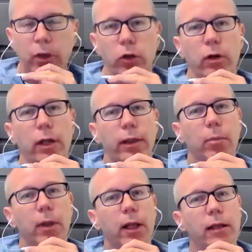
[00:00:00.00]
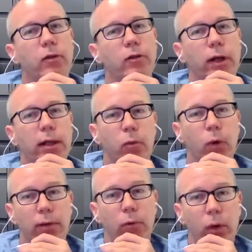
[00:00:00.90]
we measure in the
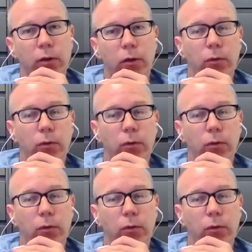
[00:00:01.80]
bloodstream we